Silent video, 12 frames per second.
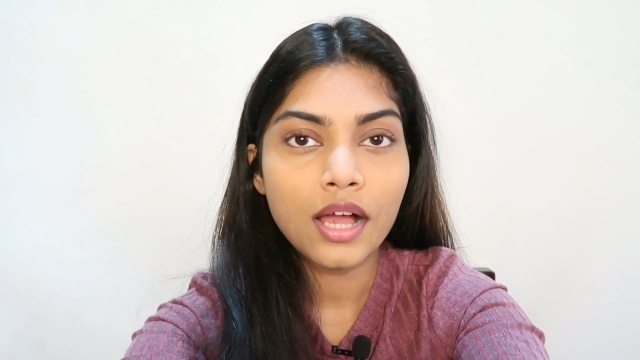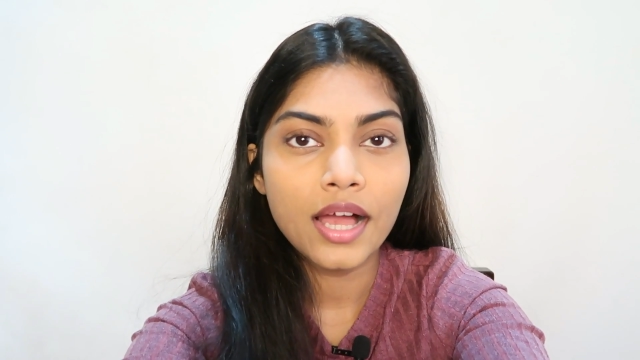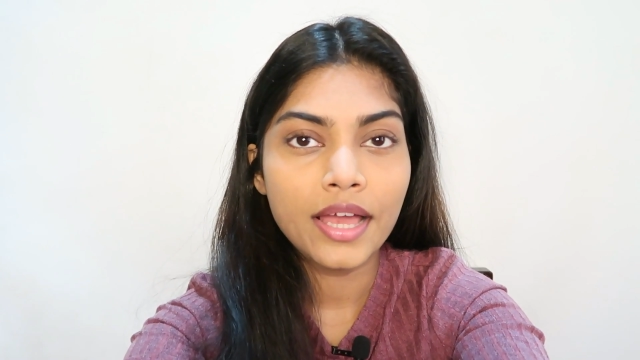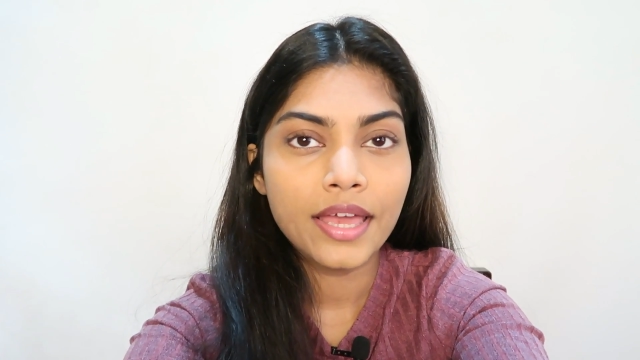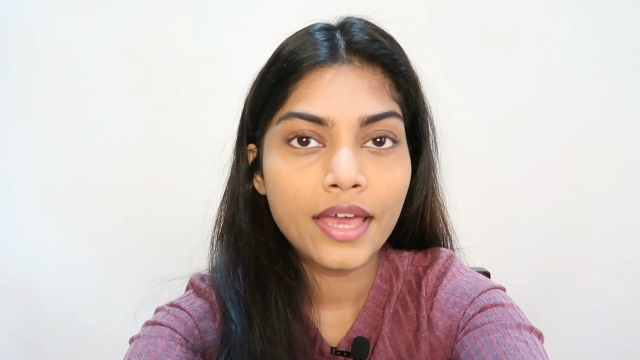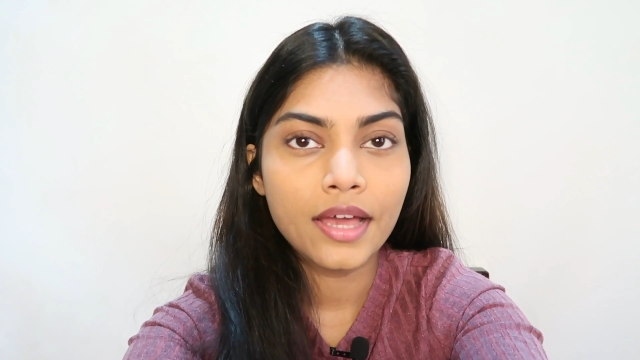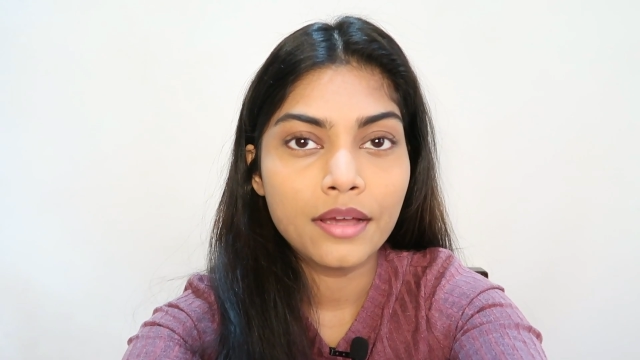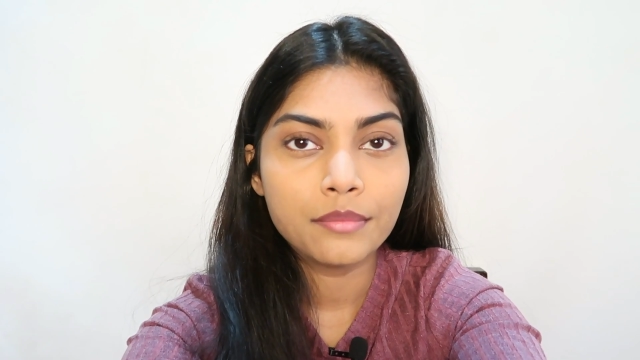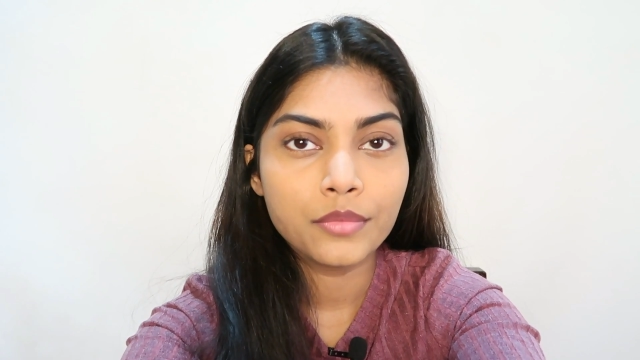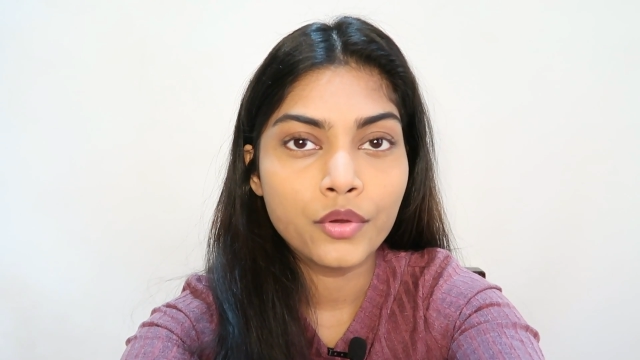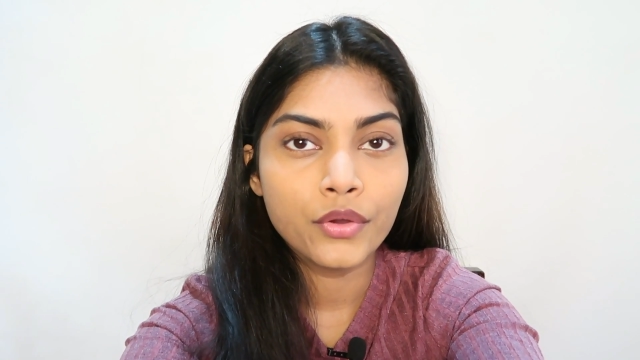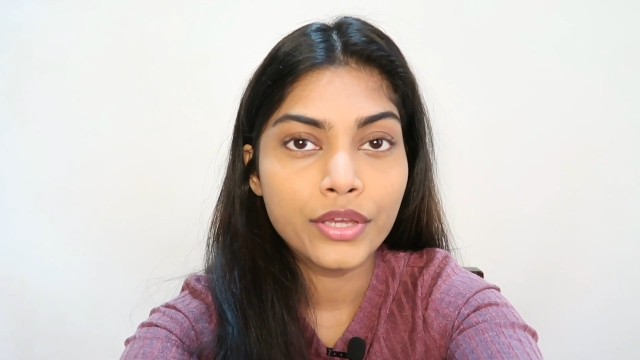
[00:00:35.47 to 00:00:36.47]
I
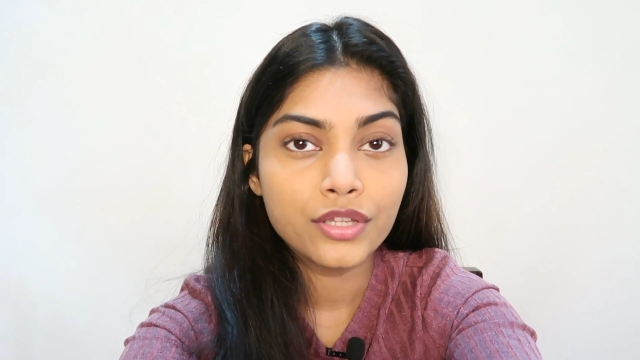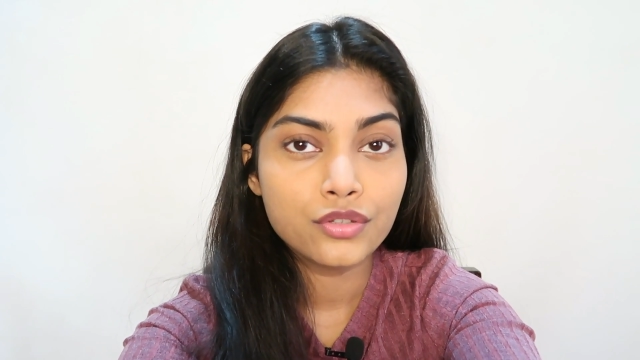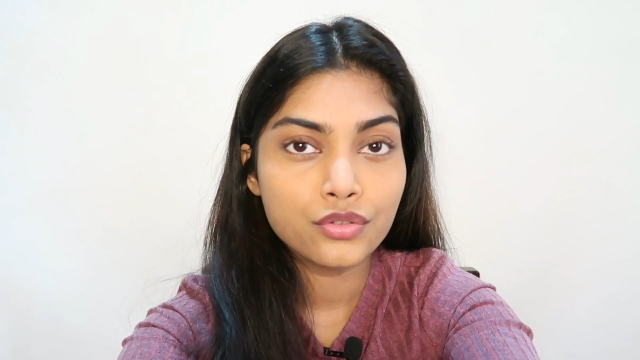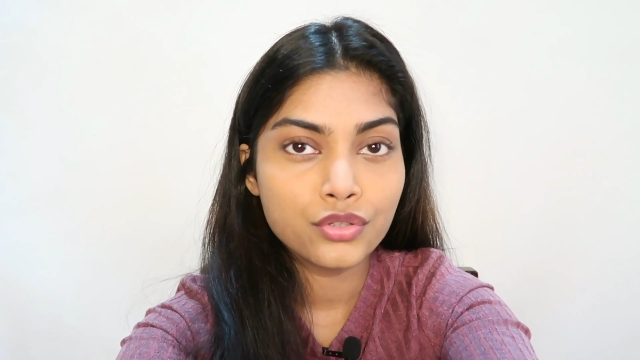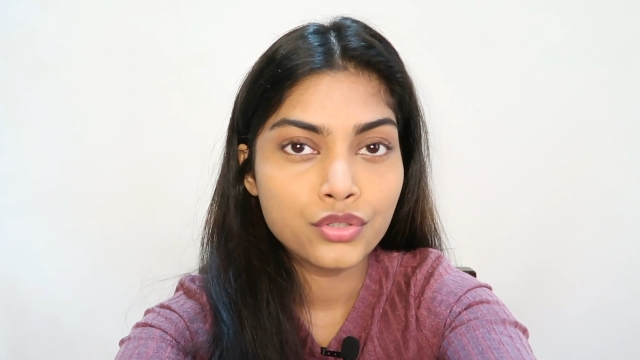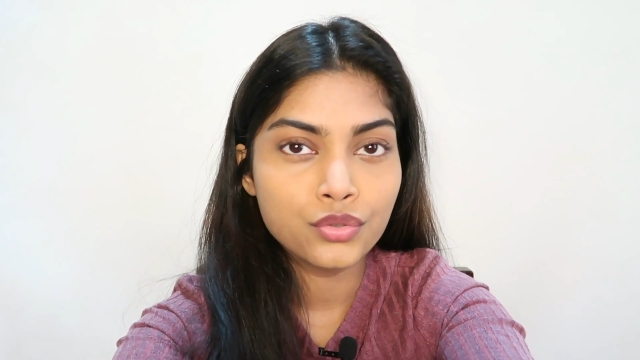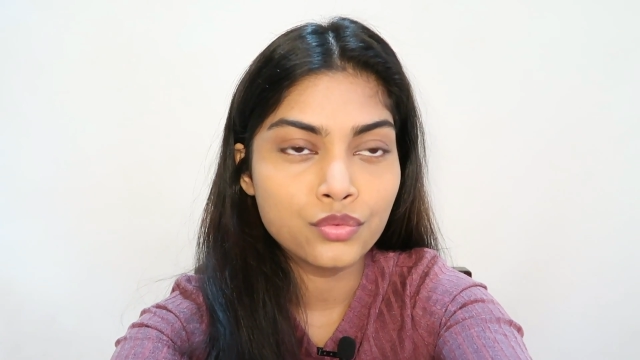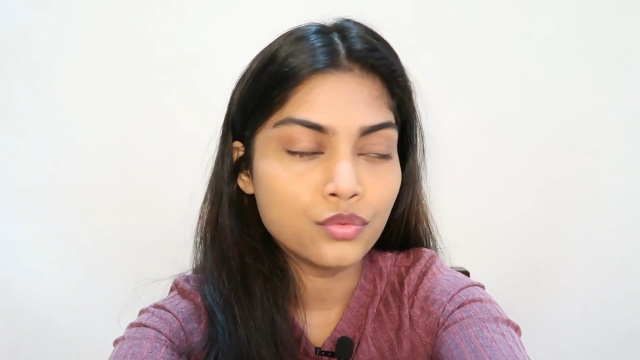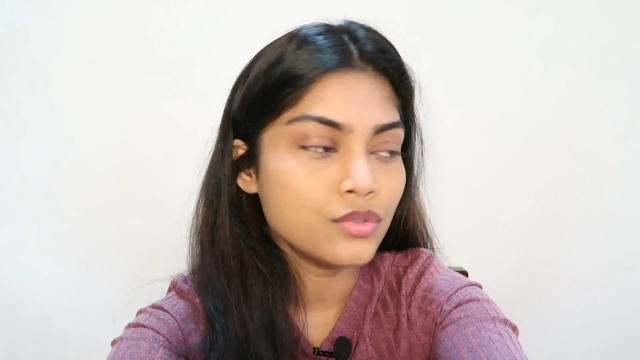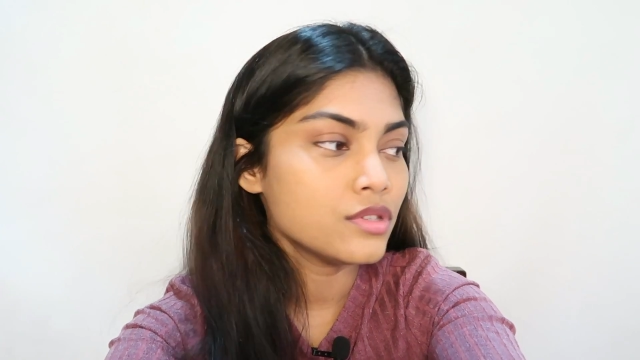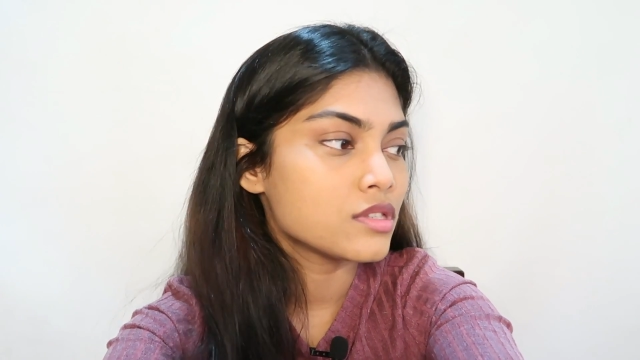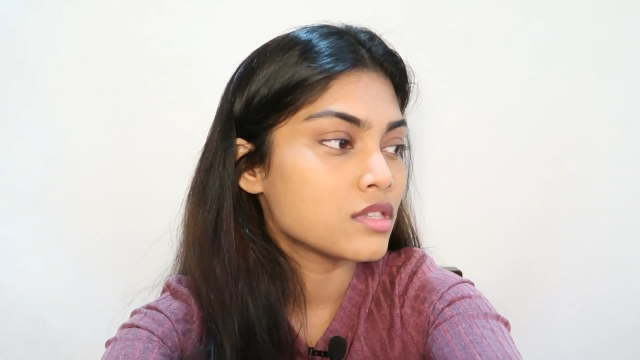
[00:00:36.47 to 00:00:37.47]
am going to
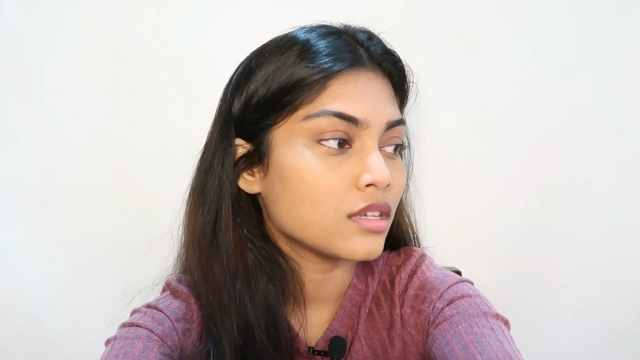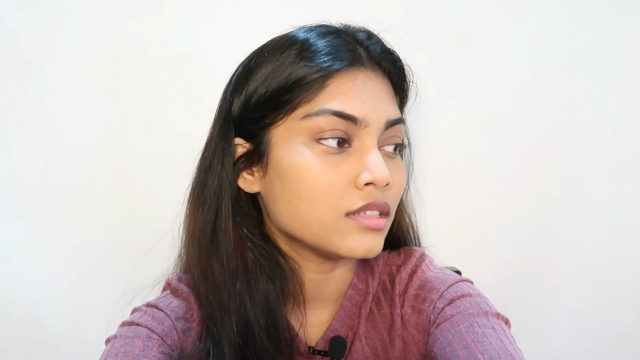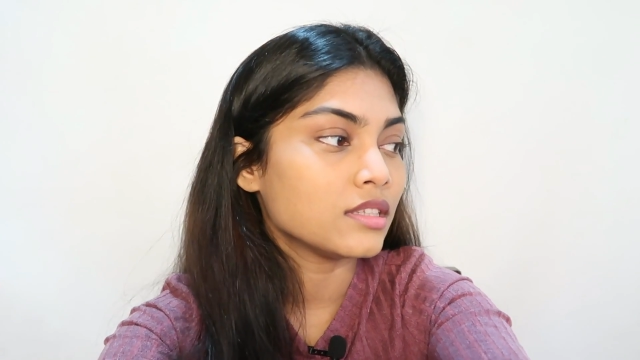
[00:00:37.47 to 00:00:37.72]
use